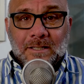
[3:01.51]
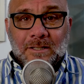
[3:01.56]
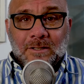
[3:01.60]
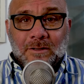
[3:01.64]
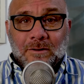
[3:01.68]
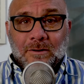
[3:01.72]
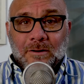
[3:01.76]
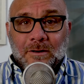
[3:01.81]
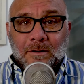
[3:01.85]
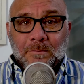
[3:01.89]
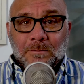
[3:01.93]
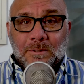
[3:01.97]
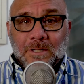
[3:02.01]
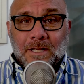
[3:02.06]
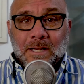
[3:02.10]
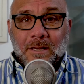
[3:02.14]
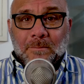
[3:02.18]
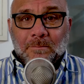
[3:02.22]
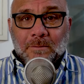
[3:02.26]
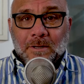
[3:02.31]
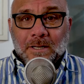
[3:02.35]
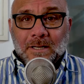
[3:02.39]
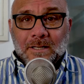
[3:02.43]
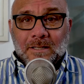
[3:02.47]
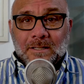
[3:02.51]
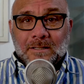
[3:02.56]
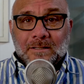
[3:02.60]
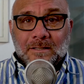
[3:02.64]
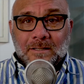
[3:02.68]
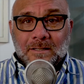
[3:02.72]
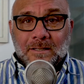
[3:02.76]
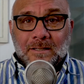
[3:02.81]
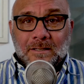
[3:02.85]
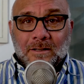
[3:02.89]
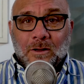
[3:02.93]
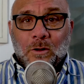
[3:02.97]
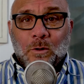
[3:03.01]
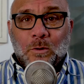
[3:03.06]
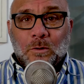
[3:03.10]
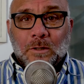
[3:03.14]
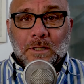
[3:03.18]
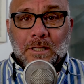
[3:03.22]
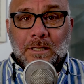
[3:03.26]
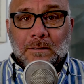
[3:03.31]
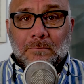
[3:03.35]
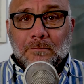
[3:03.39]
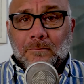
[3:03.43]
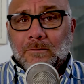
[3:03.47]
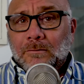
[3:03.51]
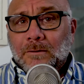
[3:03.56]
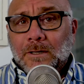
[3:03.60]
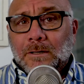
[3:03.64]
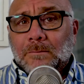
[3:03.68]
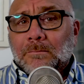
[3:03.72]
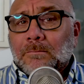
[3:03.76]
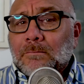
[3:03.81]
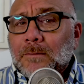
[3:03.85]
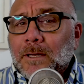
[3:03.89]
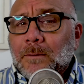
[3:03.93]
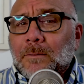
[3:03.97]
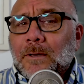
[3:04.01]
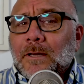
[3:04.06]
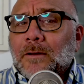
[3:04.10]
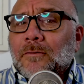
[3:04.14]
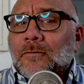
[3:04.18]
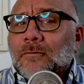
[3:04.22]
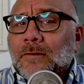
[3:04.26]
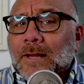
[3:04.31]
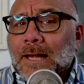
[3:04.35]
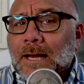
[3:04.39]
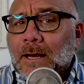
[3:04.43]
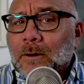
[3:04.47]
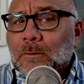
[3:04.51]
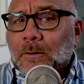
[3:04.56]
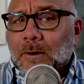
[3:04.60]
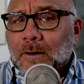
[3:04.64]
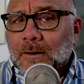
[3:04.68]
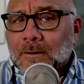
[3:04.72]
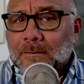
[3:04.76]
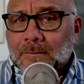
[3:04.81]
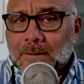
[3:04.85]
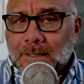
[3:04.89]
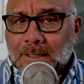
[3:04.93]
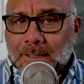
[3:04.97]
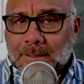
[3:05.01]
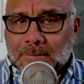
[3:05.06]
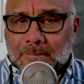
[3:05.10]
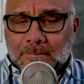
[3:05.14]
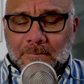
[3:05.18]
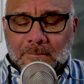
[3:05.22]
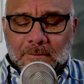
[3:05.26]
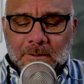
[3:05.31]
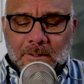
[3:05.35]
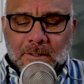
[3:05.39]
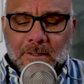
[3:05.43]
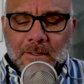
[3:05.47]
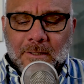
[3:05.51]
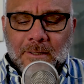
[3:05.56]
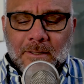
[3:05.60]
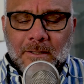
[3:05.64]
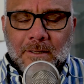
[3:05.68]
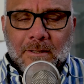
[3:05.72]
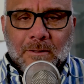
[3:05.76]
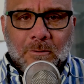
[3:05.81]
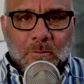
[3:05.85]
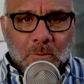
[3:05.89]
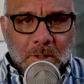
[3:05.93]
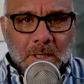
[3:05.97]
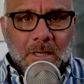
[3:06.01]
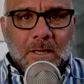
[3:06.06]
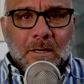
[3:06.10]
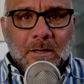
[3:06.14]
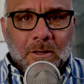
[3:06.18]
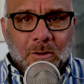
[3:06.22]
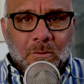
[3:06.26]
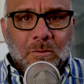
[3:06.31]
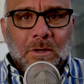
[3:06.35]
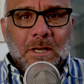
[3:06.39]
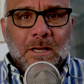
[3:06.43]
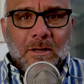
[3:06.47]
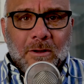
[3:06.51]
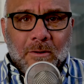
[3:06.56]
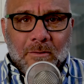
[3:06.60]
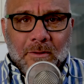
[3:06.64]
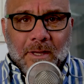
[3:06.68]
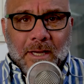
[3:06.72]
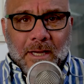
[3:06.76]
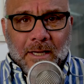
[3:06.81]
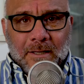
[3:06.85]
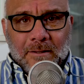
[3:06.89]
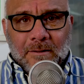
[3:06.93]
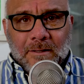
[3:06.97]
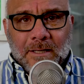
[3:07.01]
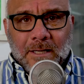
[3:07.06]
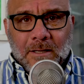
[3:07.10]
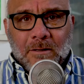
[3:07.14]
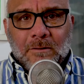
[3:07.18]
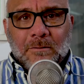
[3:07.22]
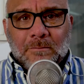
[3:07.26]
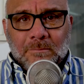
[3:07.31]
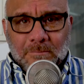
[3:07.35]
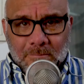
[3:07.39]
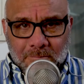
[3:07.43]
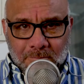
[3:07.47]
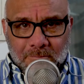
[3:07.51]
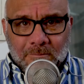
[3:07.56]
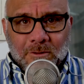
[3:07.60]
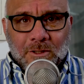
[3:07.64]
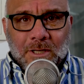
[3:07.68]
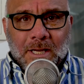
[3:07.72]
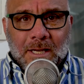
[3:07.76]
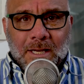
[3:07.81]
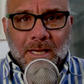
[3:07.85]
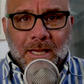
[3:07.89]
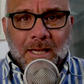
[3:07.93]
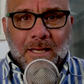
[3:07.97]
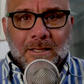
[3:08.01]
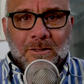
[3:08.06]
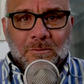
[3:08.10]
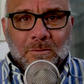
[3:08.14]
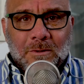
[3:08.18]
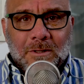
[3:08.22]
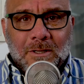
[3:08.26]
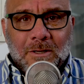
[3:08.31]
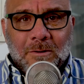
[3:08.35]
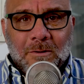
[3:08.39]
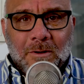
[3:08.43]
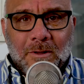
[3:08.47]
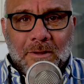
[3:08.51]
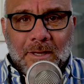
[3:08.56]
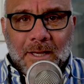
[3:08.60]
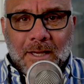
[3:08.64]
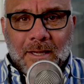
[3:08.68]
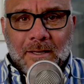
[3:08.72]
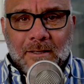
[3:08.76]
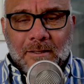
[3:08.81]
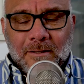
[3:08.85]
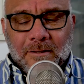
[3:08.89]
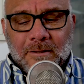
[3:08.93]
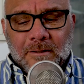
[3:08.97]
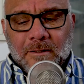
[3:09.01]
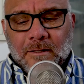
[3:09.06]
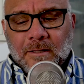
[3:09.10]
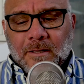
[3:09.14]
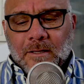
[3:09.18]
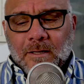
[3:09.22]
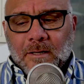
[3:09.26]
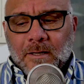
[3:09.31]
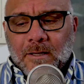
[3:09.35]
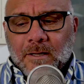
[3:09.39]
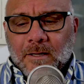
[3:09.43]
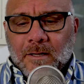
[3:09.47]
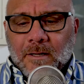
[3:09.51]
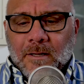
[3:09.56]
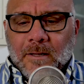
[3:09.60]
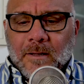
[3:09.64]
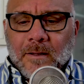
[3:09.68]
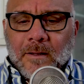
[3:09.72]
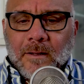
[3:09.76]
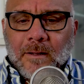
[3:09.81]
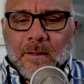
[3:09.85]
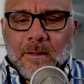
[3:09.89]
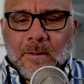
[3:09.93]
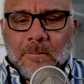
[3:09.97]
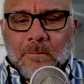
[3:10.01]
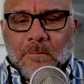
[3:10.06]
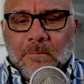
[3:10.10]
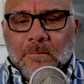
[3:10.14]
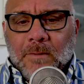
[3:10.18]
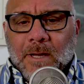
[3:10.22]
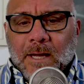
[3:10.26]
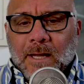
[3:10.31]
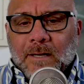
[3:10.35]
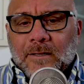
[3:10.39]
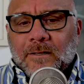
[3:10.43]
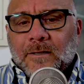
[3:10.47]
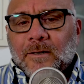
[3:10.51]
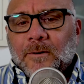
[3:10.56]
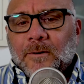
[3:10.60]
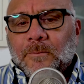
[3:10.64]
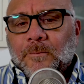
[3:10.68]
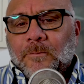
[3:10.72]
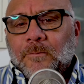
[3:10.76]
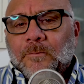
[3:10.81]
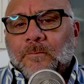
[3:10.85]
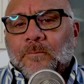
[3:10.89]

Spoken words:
its arms up and it's holding, maybe a flower, yeah? We can agree on that. I'll shake hands with you on that. But